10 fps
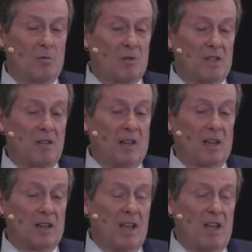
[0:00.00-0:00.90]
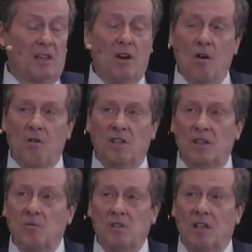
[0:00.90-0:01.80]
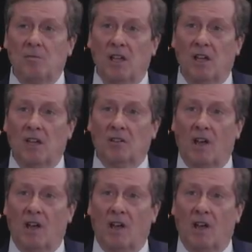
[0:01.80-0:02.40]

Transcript: receiving it. You know, it's interesting because